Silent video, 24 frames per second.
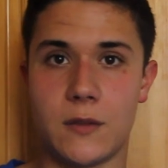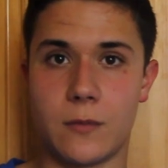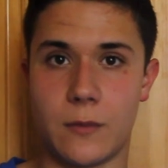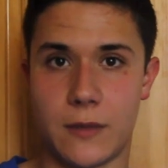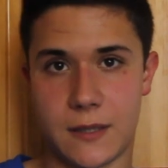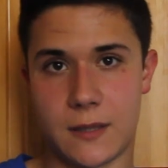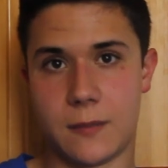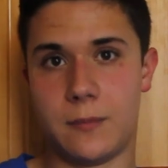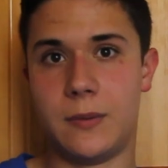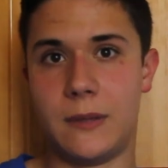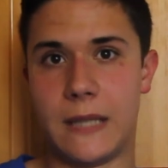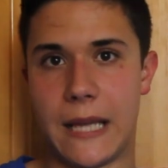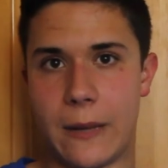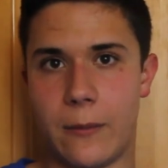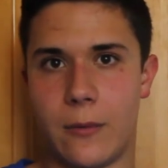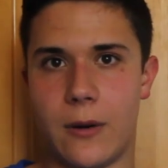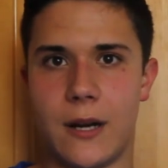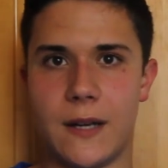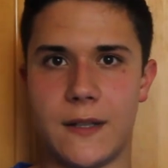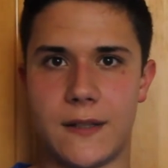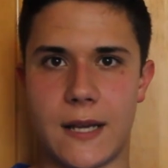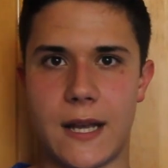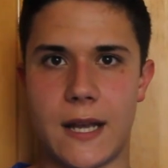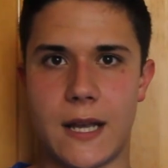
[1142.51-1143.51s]
want to play,
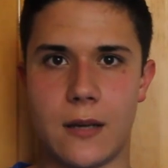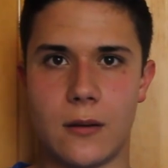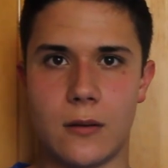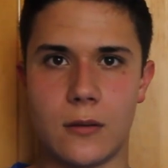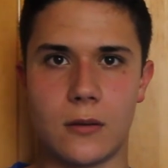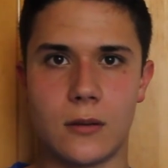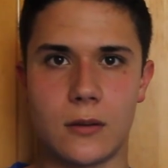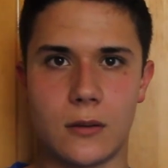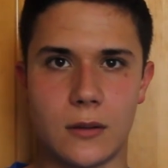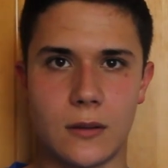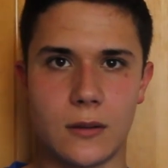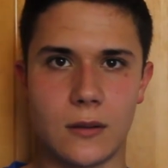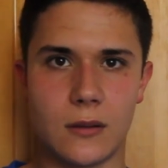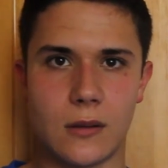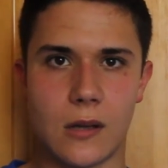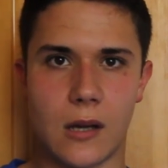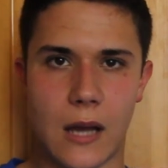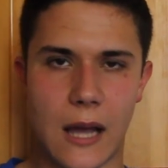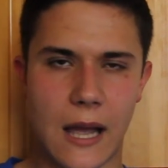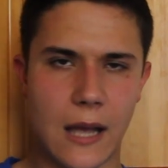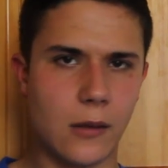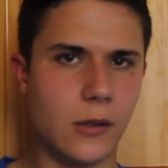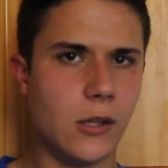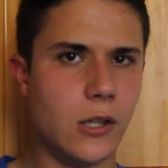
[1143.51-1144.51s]
whereas I
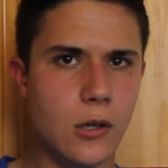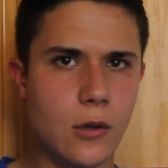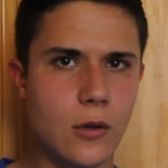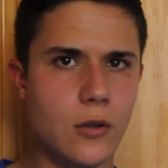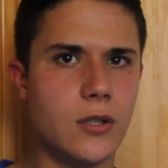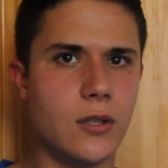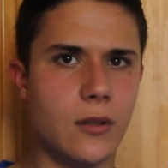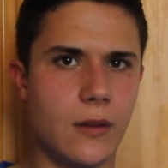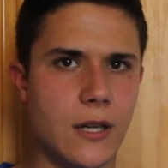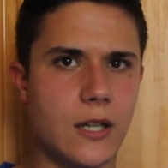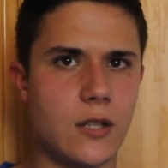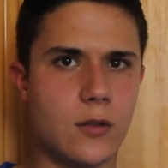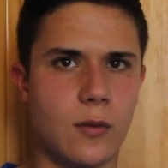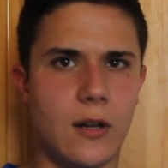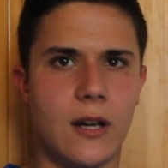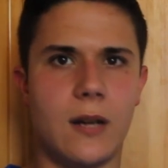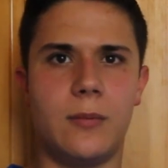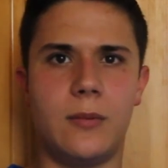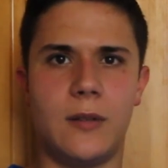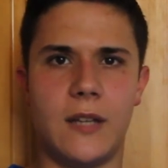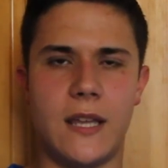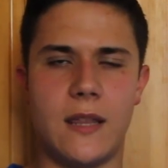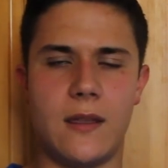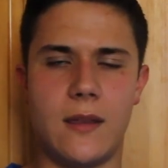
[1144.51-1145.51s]
usually just want to
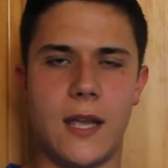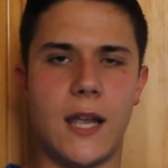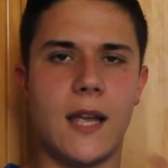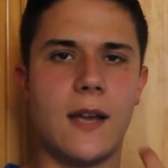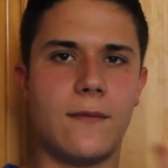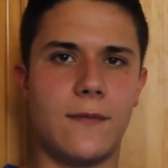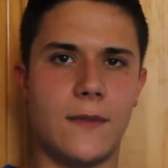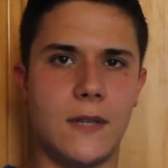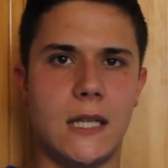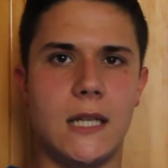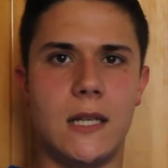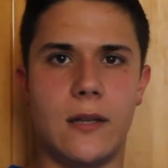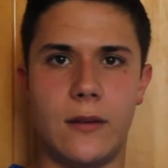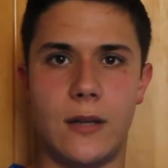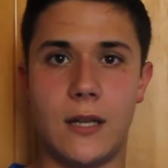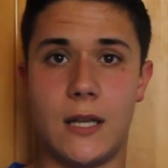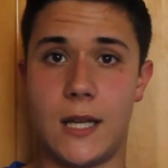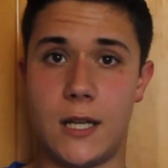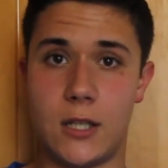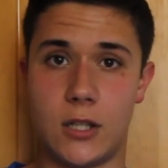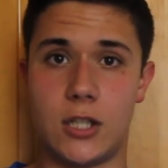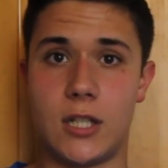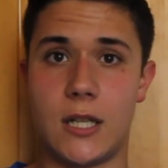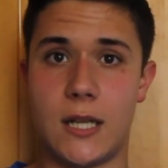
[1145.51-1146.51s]
play the vanilla
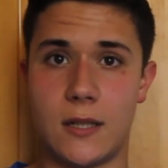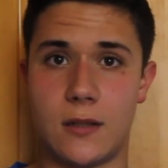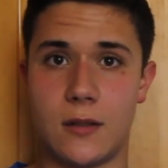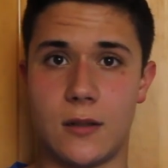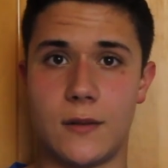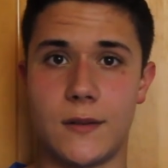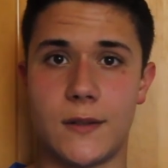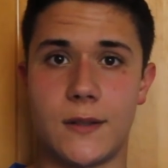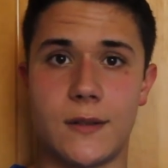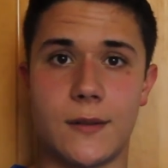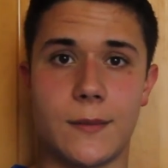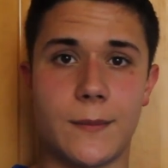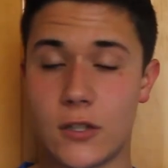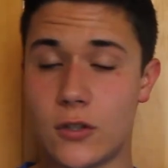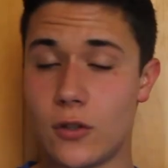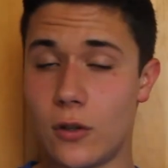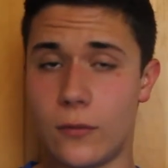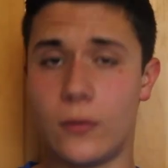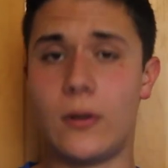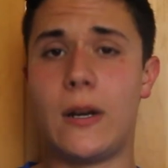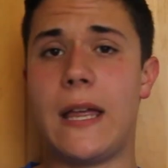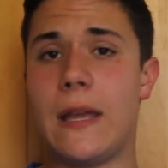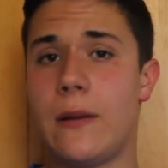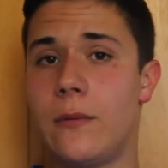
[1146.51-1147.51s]
Enchanters. So
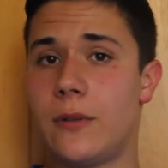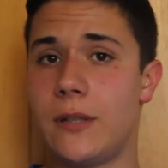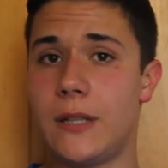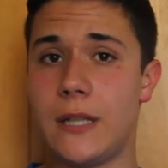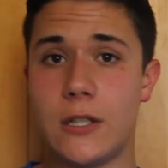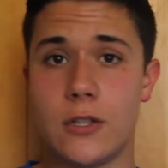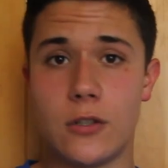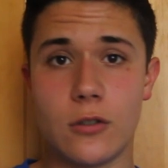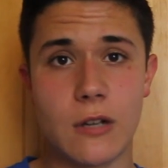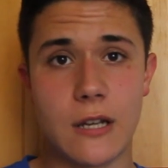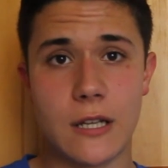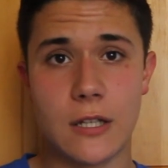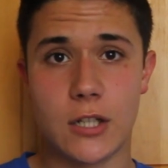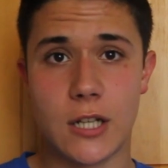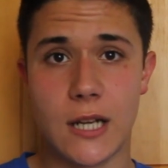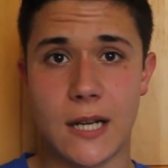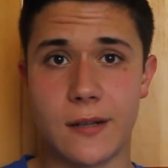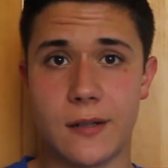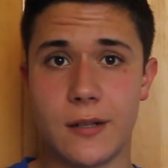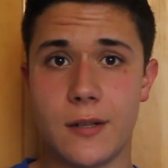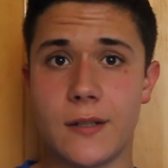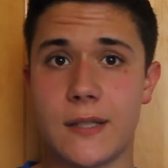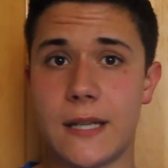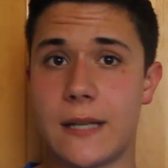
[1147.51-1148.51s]
overall, I really enjoy
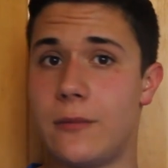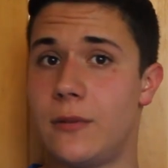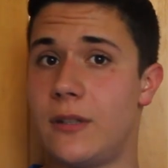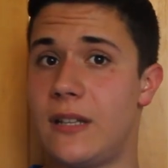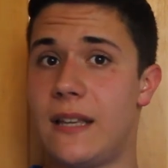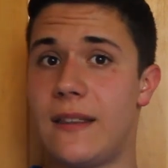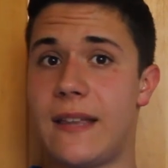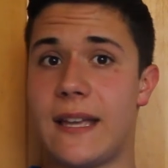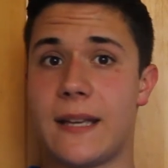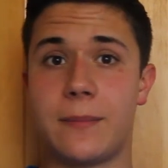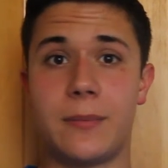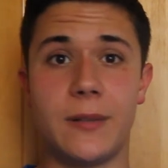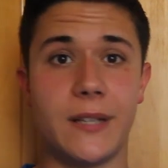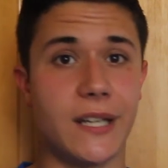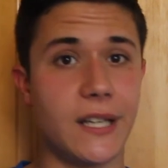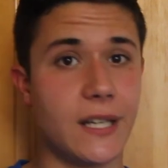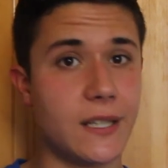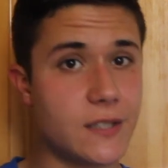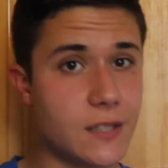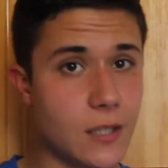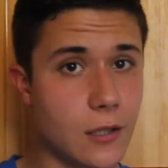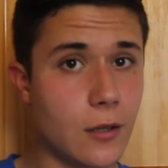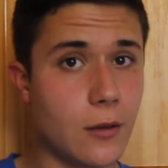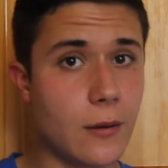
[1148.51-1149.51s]
Enchanters. I really like playing it
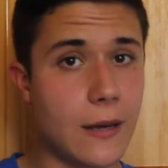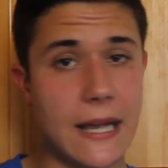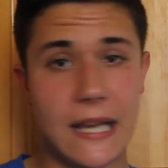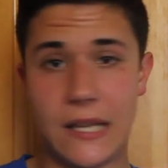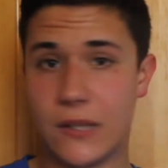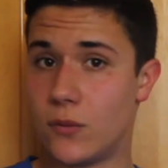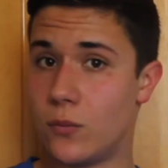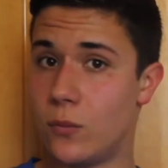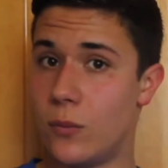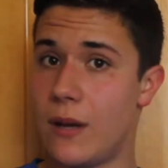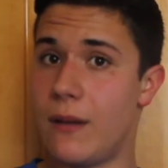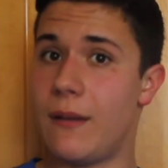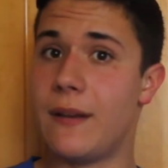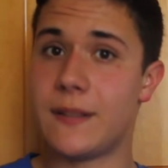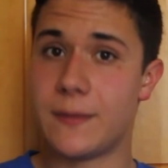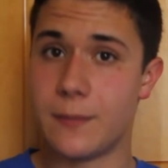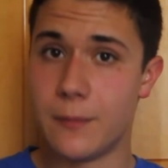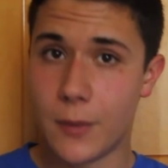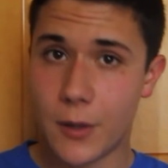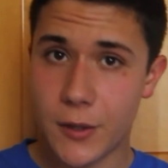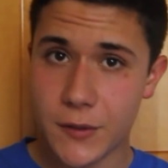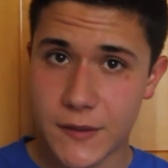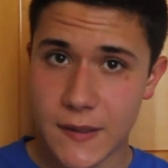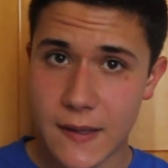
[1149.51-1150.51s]
solo as well as
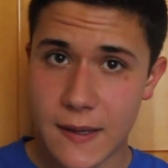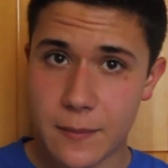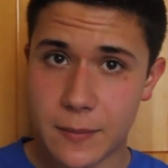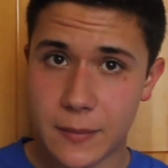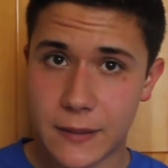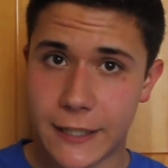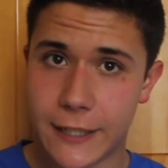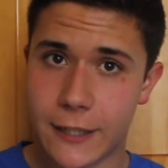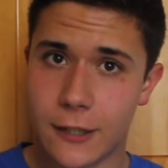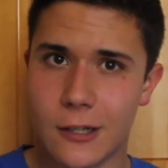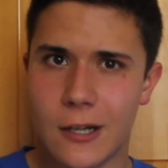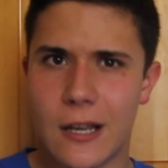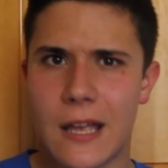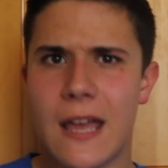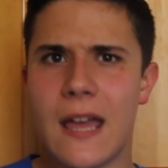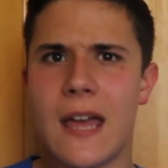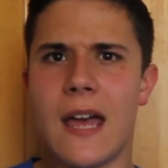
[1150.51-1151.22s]
multiplayer.